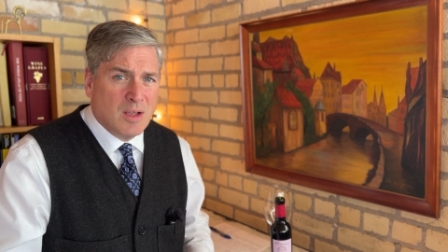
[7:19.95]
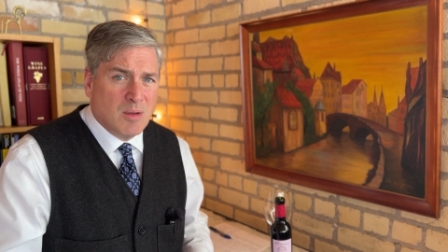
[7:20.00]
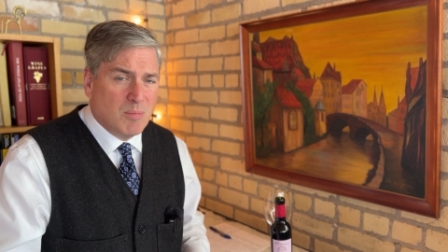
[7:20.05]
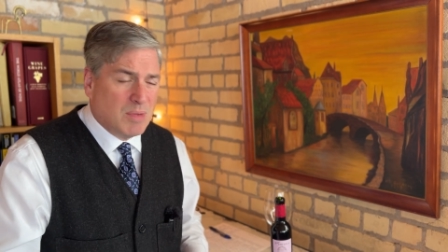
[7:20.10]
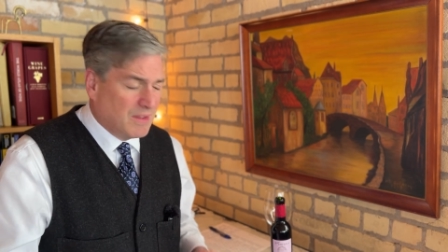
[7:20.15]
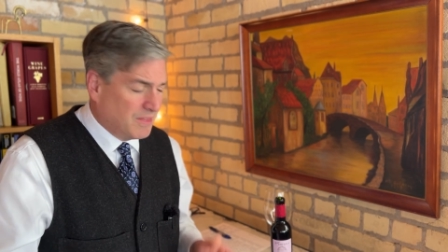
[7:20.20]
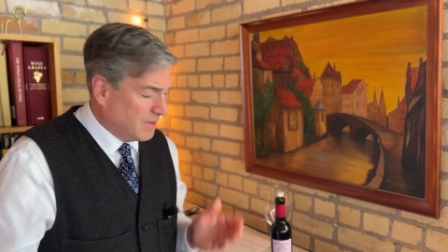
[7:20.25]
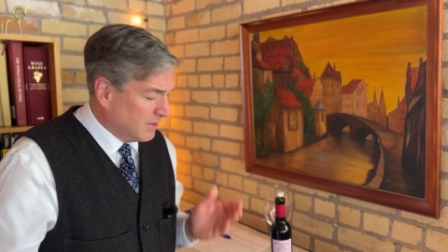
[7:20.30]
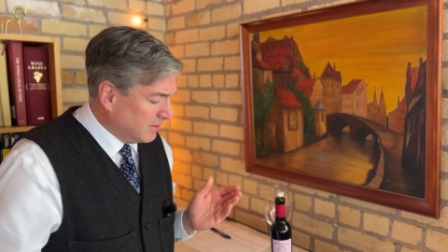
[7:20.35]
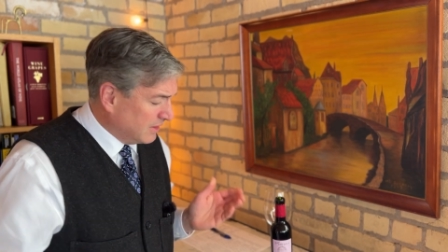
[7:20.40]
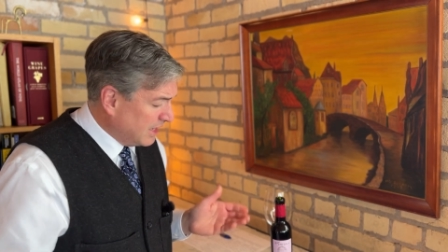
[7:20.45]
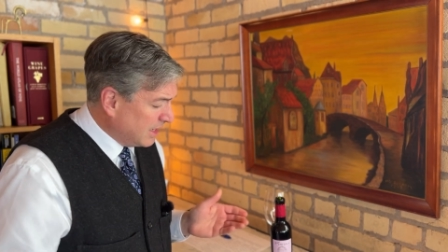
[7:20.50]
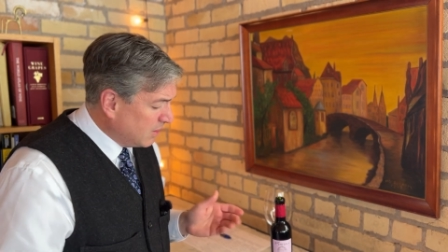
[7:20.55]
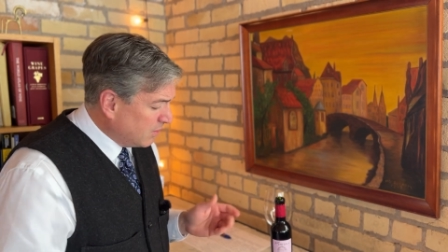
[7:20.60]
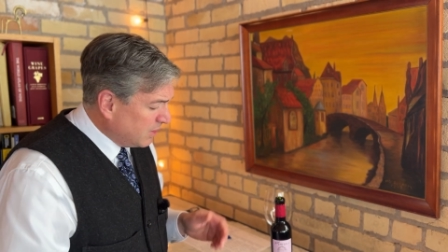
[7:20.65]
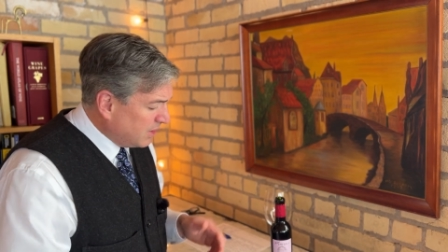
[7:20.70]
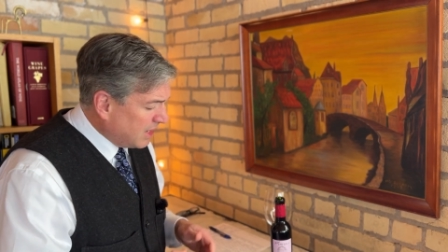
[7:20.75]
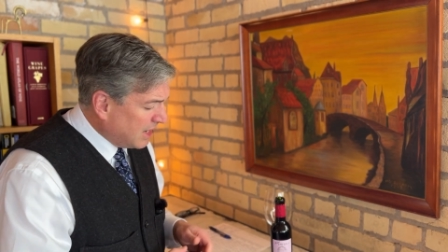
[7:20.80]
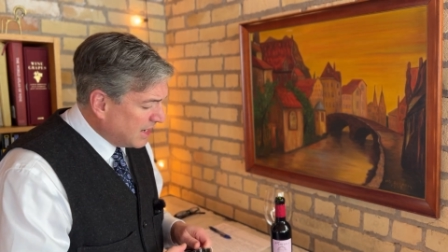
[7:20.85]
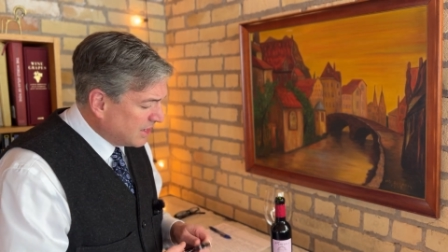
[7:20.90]
but the
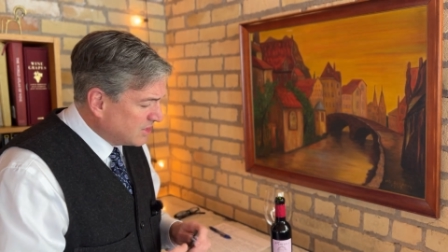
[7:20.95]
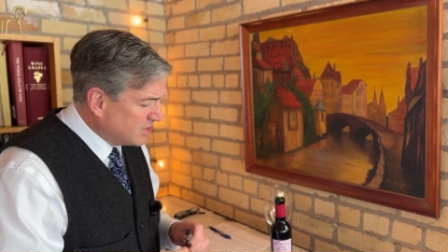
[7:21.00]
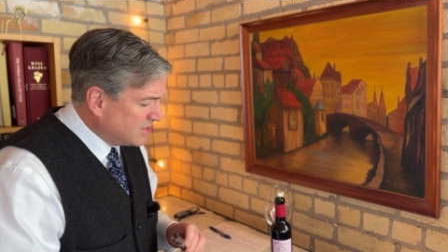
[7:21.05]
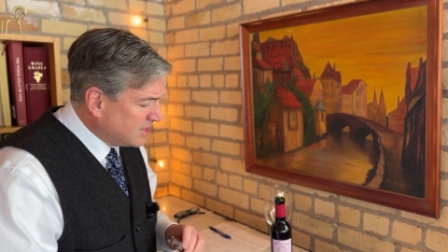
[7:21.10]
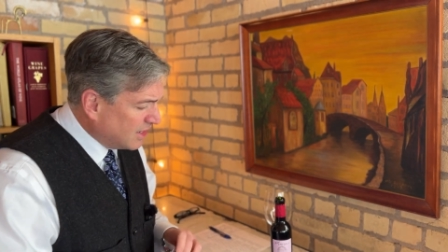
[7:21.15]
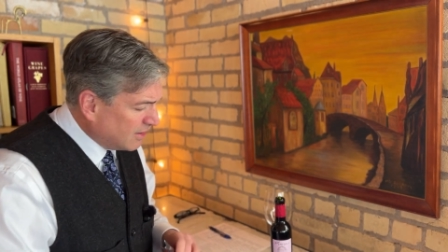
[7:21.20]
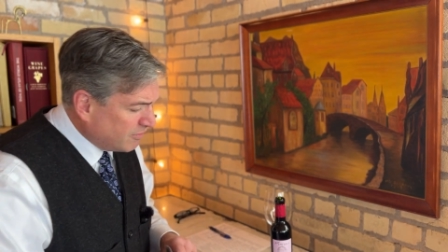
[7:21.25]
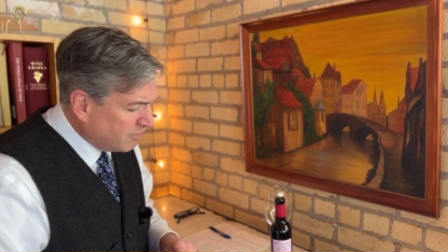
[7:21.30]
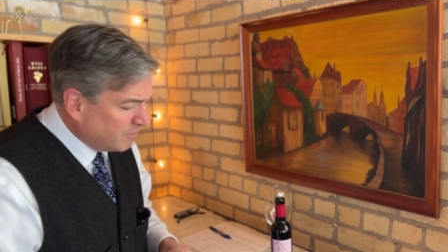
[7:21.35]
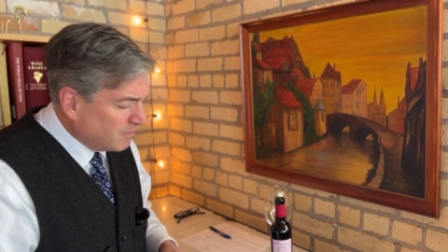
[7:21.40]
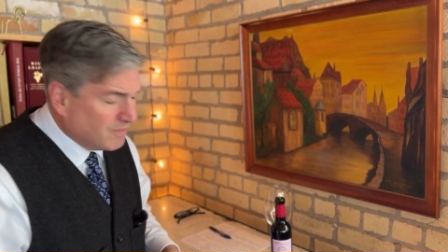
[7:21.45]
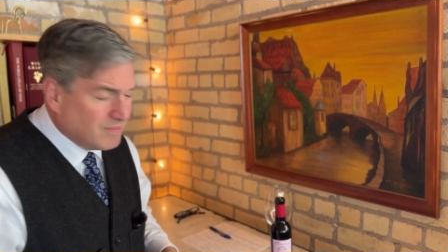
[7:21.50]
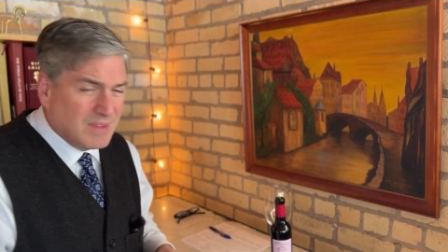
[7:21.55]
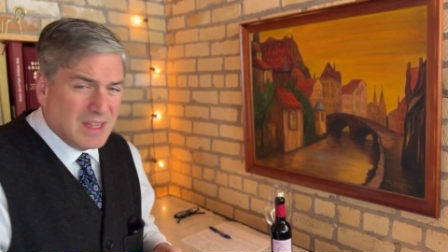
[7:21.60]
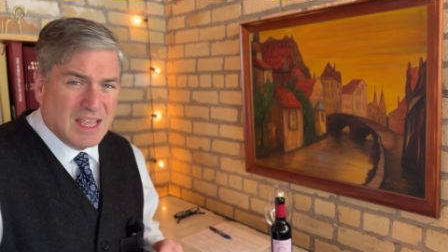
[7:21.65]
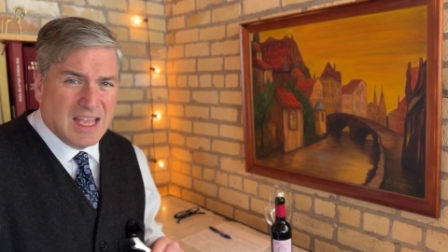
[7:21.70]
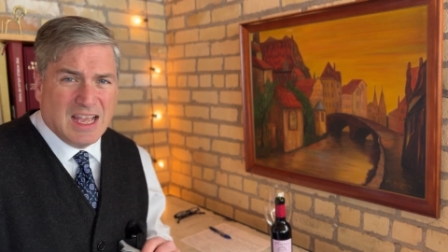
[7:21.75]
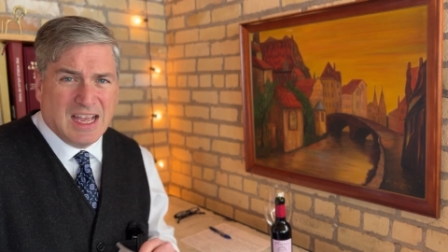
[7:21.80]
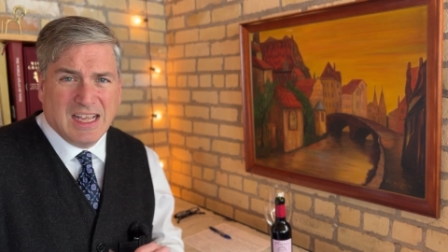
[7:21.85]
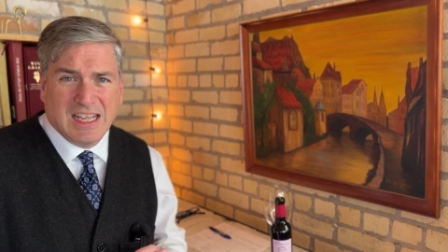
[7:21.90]
Languedoc stuff,
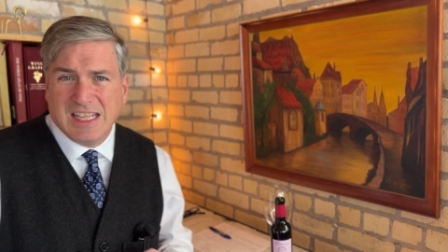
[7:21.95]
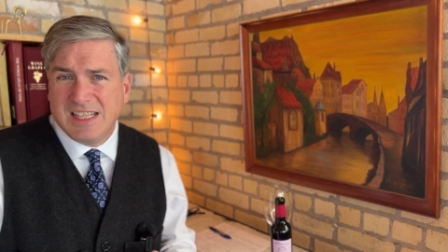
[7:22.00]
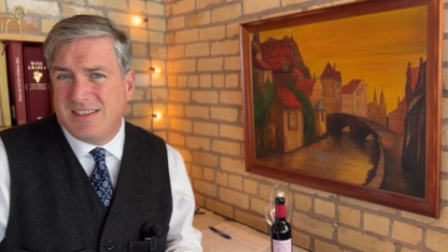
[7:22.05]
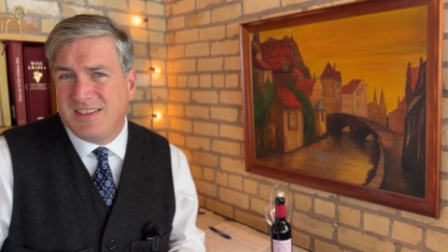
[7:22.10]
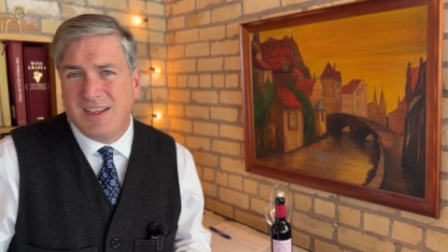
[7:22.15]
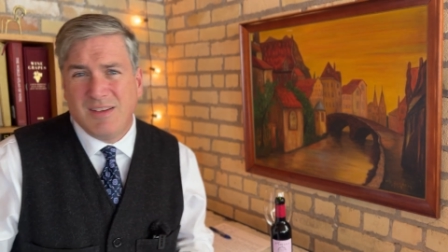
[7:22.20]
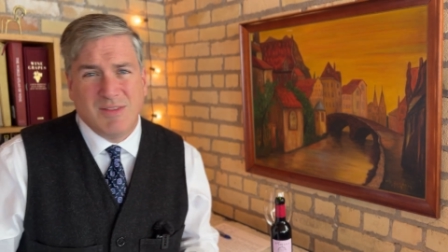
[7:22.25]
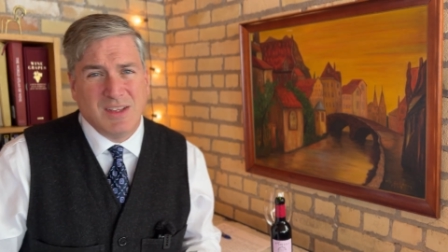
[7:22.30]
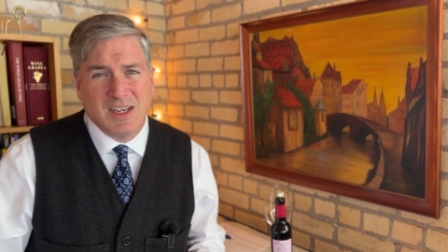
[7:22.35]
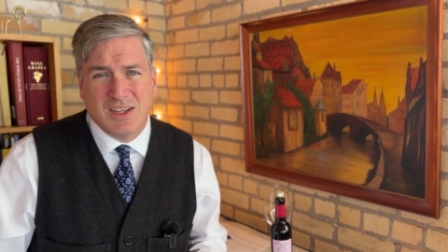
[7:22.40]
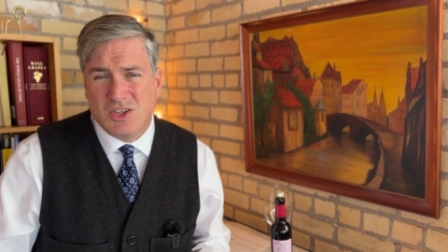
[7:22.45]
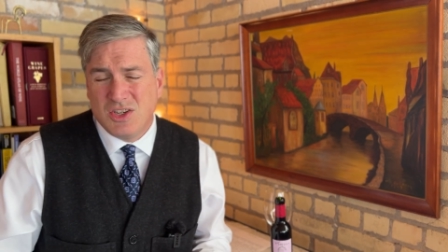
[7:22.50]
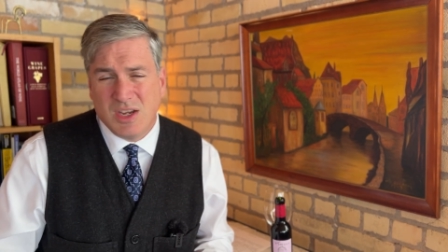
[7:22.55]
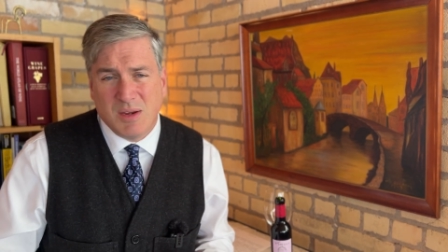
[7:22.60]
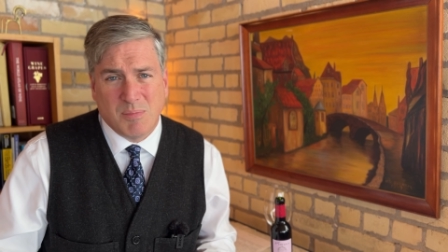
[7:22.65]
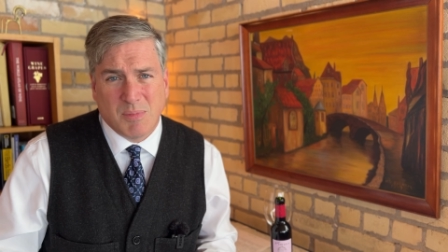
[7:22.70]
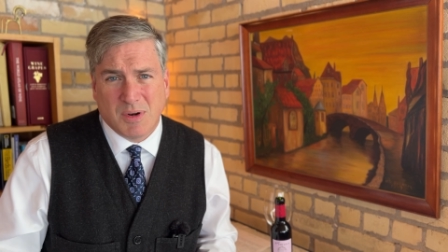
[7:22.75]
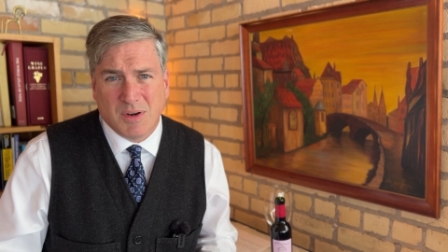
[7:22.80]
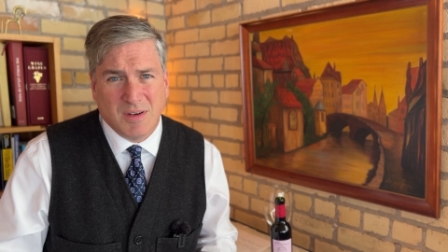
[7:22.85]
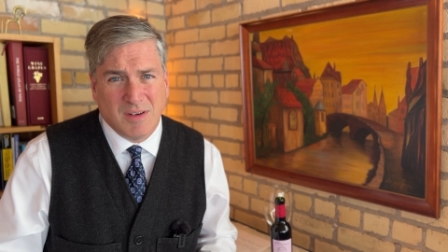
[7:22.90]
yeah, it's even
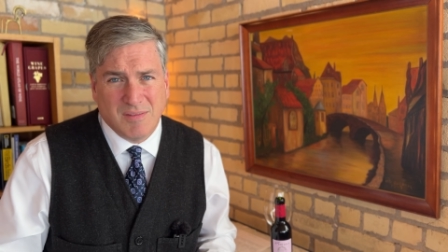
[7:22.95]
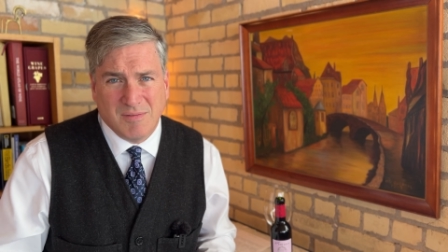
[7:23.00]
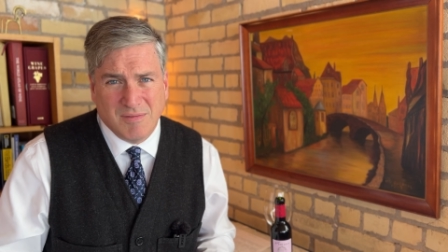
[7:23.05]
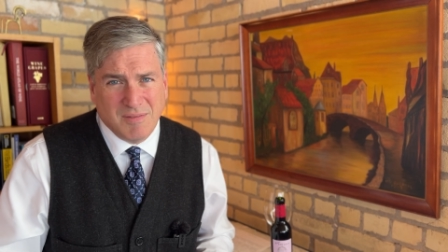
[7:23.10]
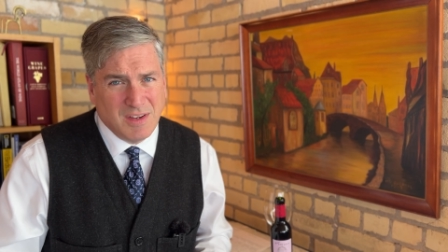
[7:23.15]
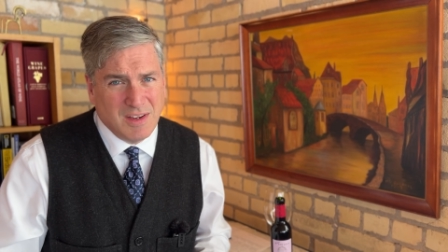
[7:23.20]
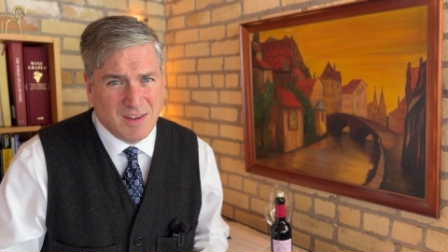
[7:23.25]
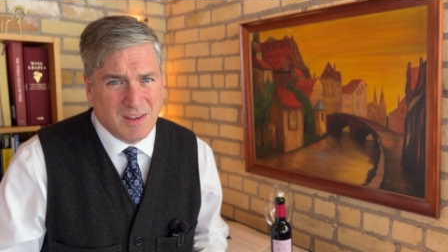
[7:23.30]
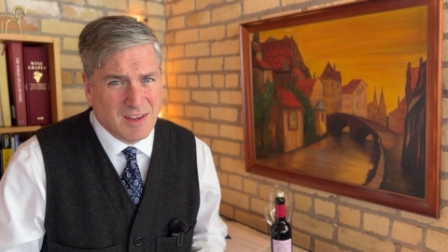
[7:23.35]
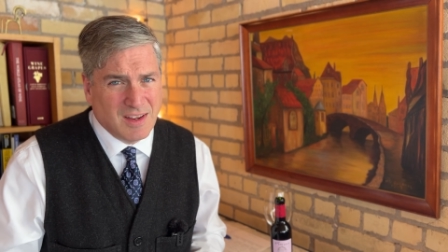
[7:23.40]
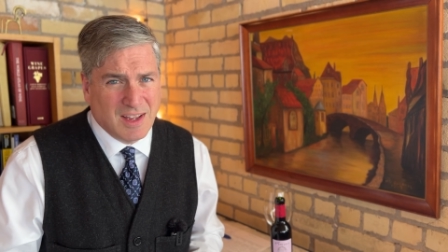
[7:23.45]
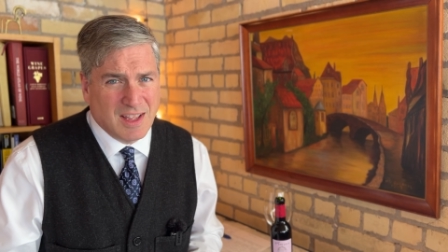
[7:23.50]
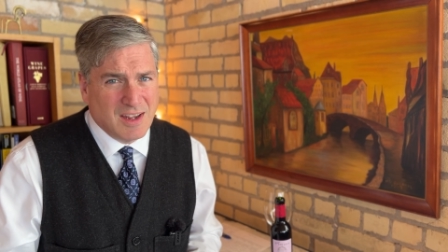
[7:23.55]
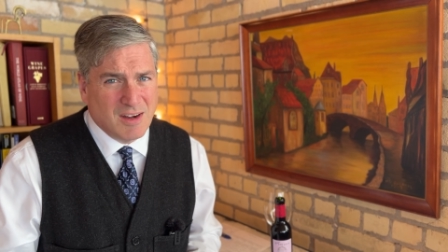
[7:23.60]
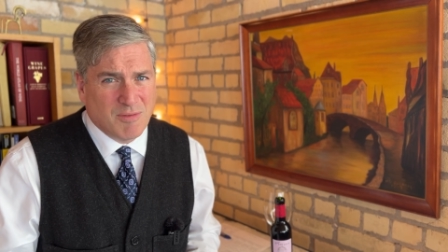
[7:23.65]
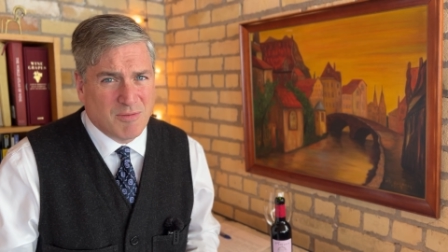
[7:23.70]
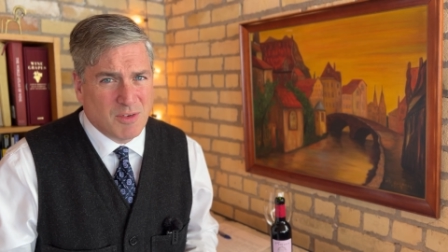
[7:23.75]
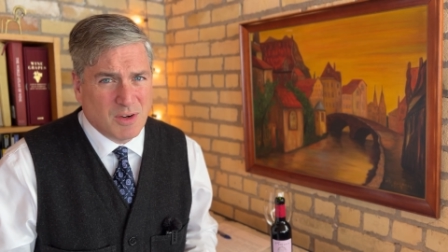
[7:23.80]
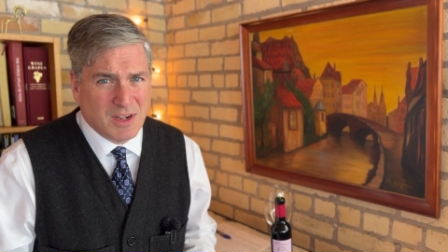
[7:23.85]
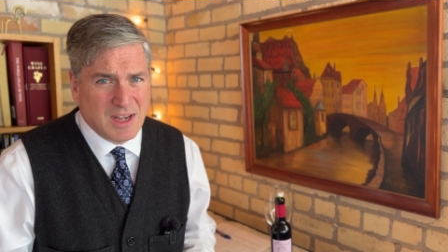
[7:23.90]
cheaper. You can get
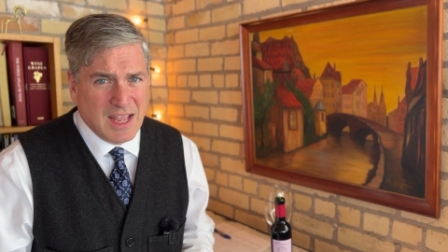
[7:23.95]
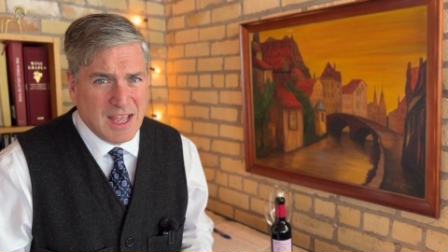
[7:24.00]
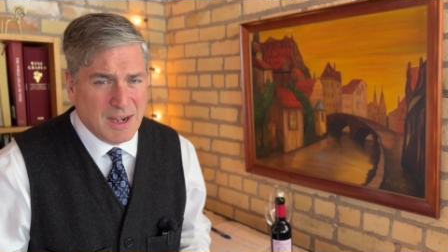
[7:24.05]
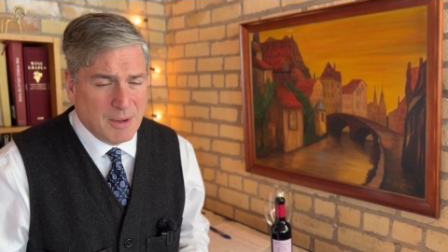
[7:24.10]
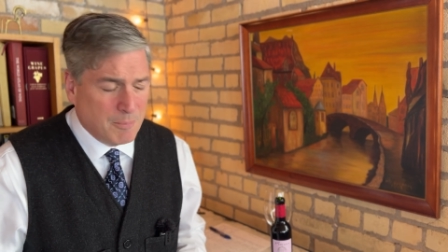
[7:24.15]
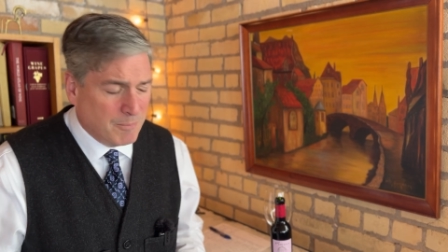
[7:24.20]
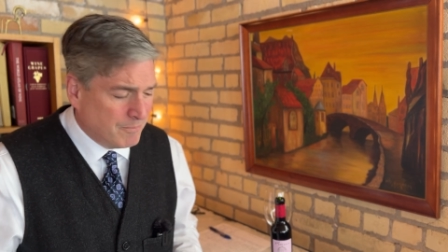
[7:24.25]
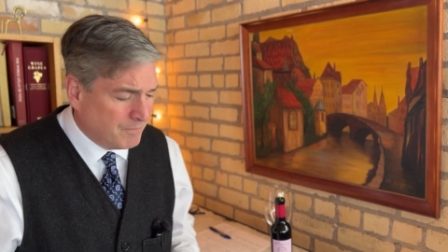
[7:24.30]
it for 10